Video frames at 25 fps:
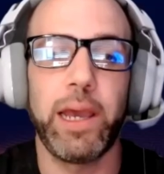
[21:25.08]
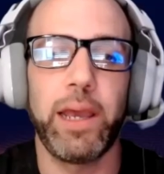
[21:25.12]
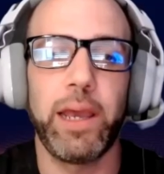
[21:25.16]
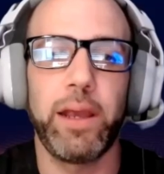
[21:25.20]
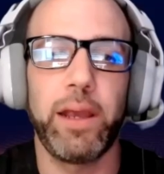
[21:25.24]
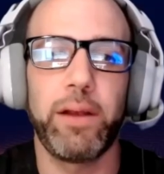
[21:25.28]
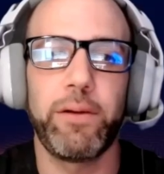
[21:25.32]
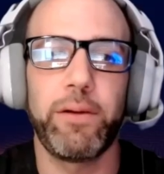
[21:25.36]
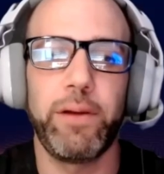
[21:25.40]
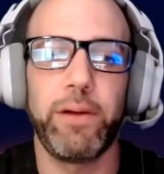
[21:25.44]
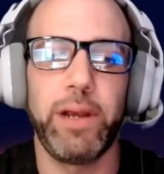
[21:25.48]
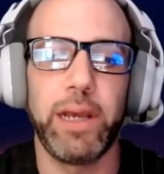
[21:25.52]

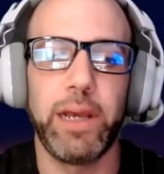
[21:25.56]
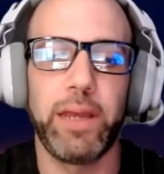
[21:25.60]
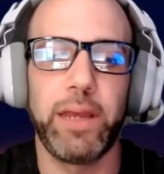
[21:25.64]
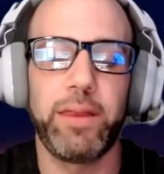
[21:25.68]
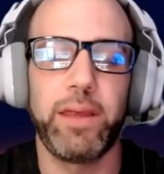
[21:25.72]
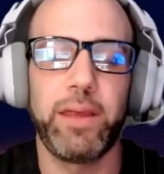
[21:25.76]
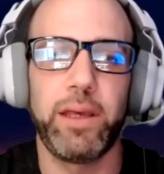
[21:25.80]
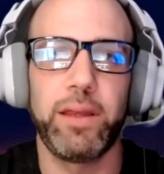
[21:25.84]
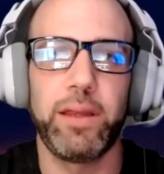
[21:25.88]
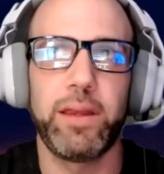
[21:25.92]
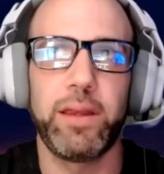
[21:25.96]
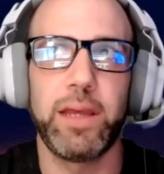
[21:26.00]
agree. I
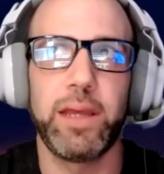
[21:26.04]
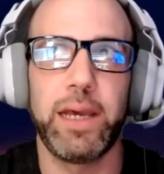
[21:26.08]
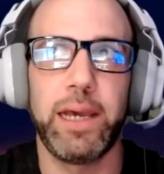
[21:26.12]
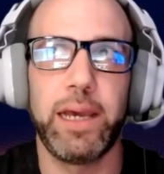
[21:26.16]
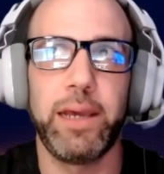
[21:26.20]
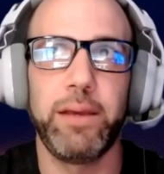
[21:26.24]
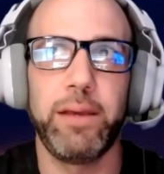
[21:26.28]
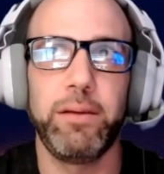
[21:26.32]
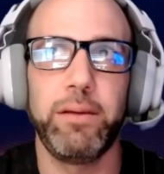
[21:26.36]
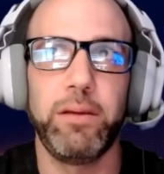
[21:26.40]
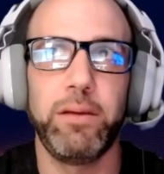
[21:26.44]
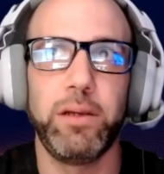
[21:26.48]
think
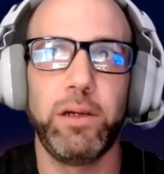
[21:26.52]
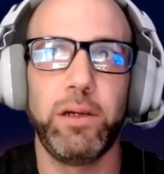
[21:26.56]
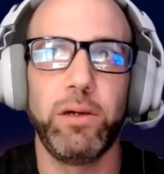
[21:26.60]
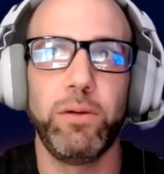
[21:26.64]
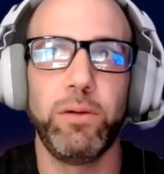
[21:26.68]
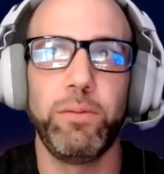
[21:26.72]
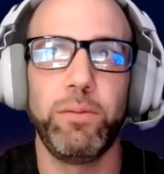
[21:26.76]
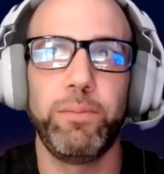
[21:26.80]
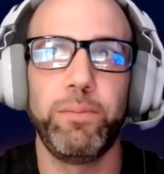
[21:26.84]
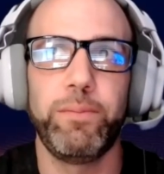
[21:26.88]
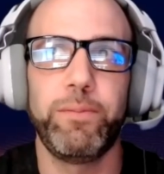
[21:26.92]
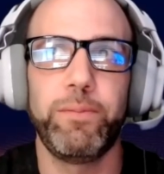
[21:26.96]
that,
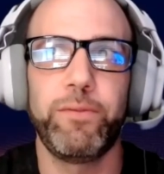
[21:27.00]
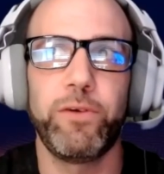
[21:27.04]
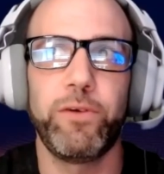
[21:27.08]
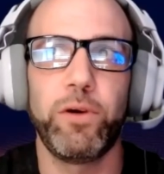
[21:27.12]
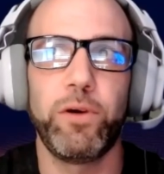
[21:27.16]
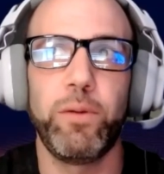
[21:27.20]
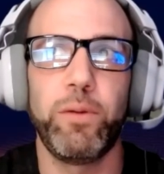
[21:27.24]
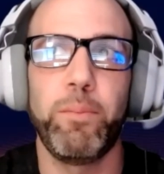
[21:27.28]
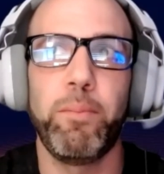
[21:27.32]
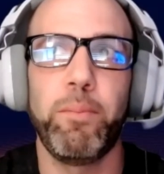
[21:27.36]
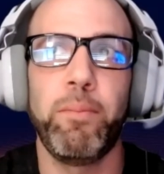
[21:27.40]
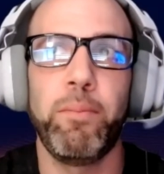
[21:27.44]

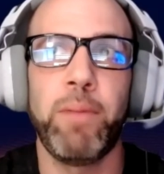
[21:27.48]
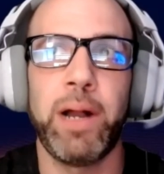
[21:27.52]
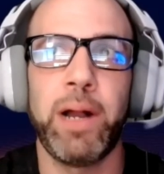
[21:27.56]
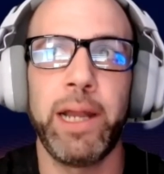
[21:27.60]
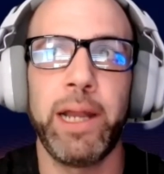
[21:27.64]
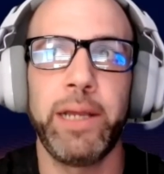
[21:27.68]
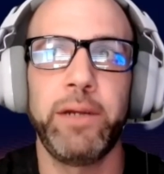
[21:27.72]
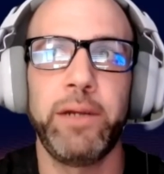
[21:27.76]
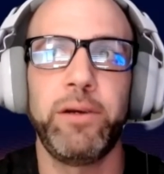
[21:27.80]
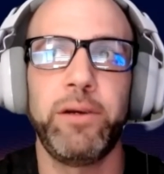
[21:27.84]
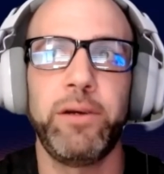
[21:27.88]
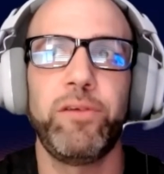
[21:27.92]
for
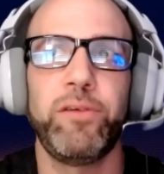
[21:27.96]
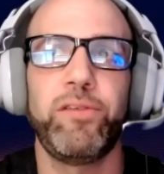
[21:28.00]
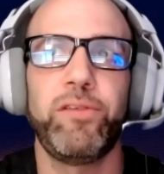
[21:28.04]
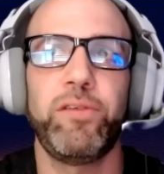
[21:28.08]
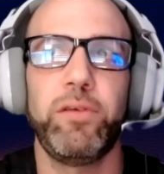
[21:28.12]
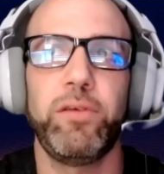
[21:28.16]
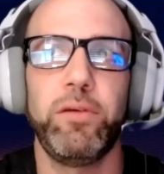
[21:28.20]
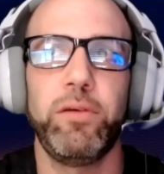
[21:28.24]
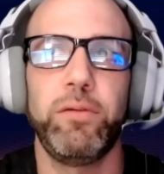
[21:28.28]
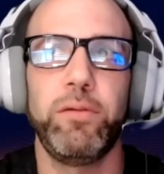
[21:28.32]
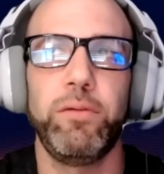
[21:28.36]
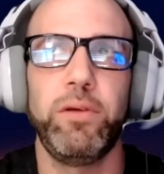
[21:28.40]
miners
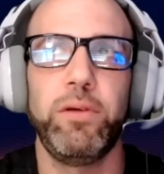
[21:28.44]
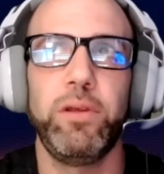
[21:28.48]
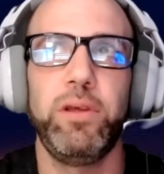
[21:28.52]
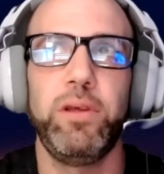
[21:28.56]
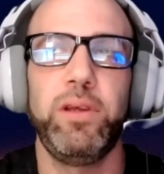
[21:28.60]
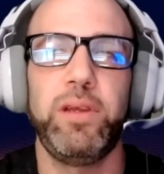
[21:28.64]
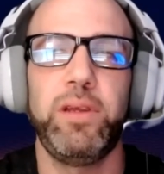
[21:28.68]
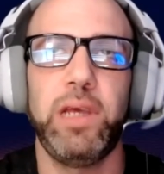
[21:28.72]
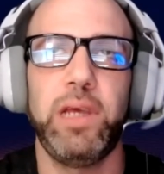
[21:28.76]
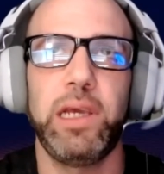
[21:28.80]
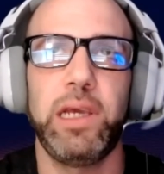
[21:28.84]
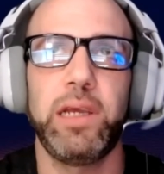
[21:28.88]
to
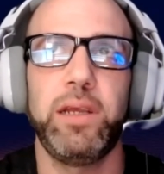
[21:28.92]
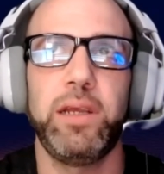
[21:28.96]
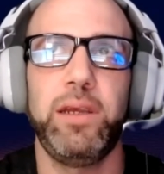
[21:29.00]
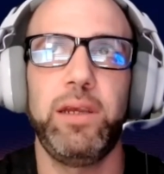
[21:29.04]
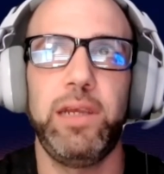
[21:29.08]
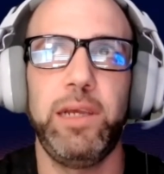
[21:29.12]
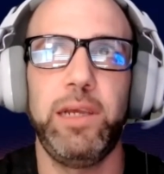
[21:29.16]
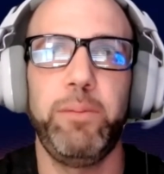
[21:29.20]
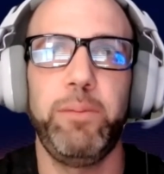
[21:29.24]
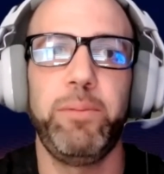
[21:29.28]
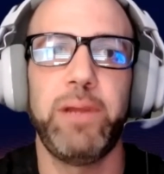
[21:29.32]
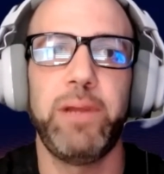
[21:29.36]
really take a
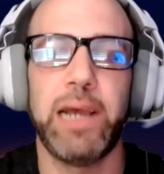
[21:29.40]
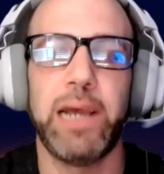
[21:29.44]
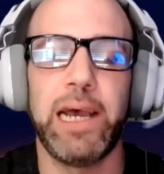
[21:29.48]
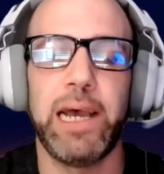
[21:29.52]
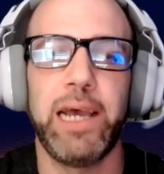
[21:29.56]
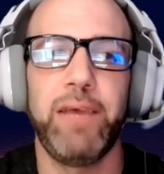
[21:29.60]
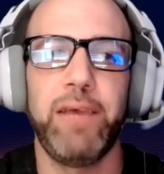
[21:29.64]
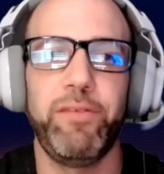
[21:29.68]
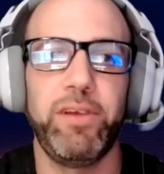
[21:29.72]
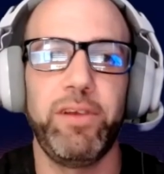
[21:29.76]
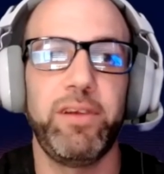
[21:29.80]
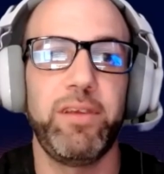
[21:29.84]
deep
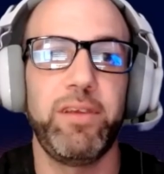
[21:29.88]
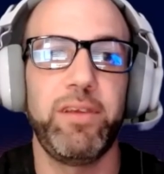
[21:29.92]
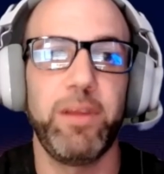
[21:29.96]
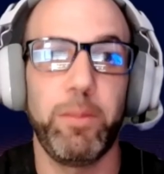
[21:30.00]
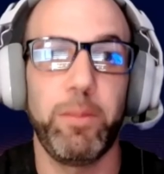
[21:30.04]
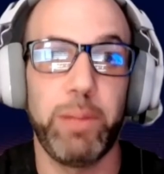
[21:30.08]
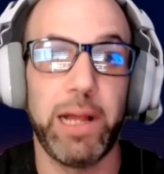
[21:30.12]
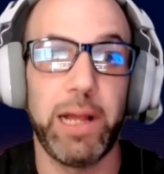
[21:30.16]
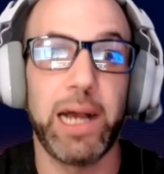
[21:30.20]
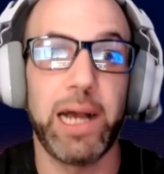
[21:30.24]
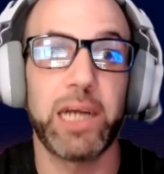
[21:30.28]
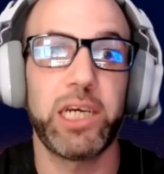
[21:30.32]
dive into
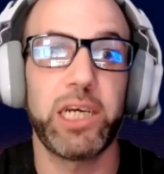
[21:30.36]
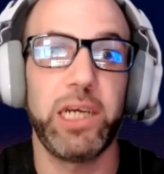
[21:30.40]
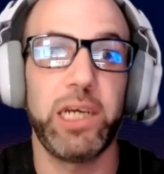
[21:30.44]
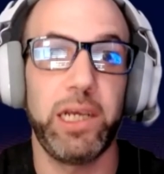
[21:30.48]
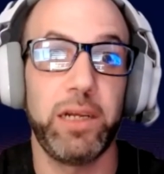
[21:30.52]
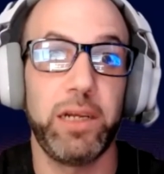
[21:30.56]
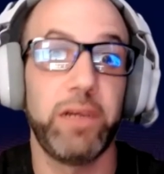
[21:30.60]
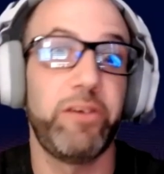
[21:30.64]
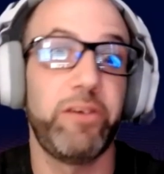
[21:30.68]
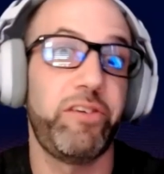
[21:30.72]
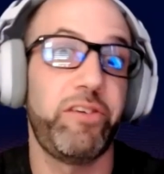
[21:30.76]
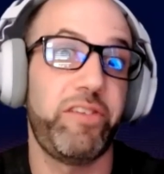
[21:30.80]
the
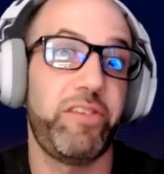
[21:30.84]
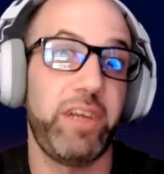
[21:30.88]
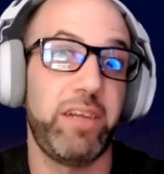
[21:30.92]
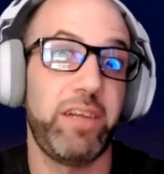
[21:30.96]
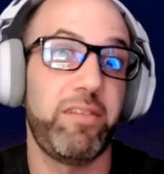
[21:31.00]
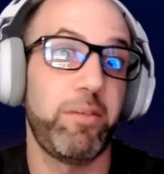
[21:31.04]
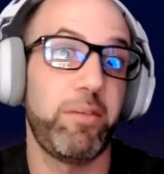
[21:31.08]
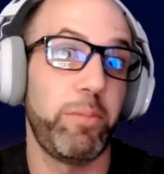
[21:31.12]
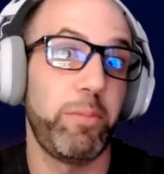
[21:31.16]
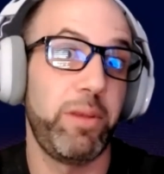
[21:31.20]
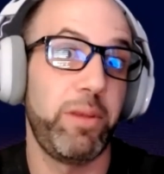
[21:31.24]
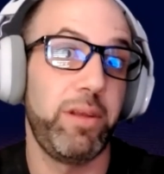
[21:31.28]
blockchain,
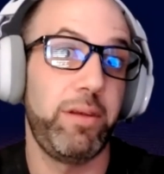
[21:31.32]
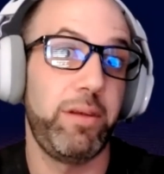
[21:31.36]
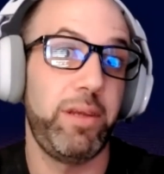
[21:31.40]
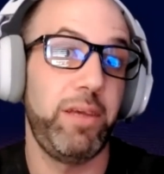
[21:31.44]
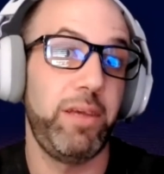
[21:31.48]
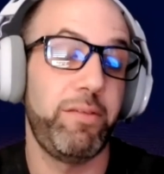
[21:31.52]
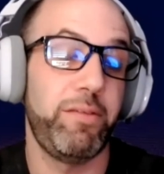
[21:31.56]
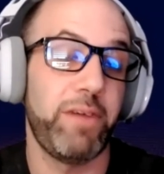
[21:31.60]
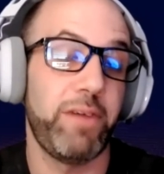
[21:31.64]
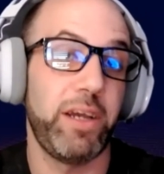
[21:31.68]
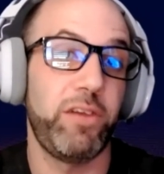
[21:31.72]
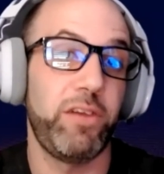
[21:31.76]
understand some of the
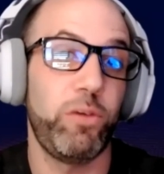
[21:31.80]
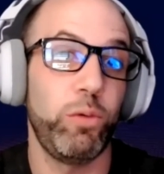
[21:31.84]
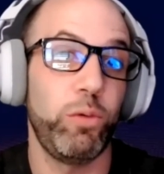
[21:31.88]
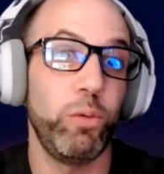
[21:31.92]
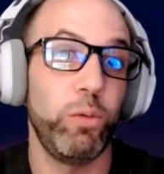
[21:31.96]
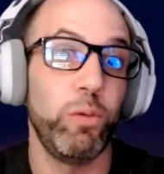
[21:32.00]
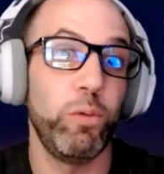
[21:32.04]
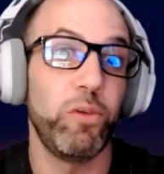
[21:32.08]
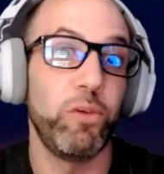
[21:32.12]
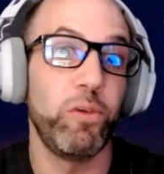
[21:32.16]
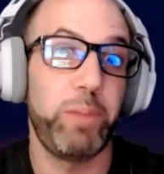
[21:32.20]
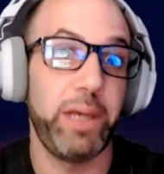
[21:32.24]
DeFi
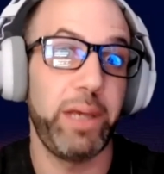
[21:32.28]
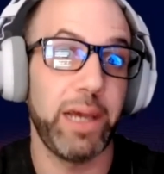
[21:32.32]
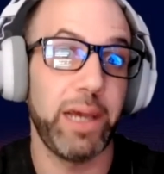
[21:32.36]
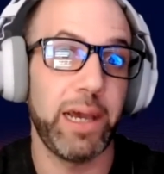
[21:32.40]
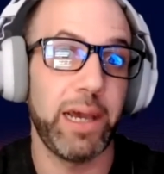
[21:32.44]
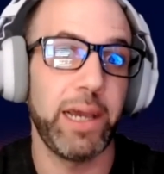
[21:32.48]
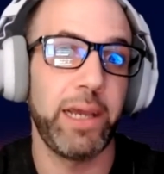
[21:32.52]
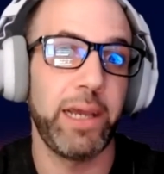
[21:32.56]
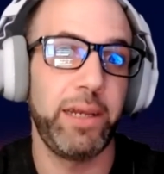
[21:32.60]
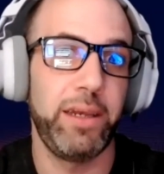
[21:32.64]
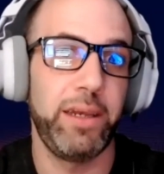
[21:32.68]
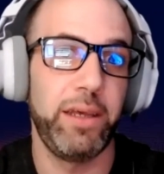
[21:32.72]
tools
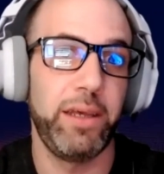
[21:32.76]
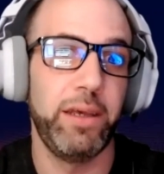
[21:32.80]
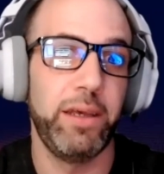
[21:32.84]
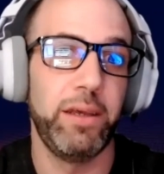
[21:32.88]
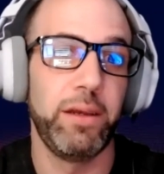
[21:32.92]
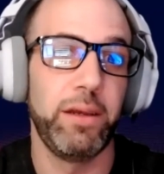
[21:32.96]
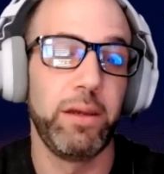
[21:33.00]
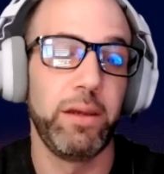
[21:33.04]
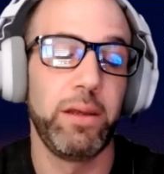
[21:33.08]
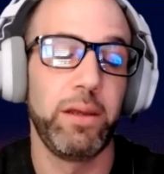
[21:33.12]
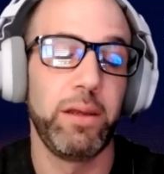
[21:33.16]
behind it,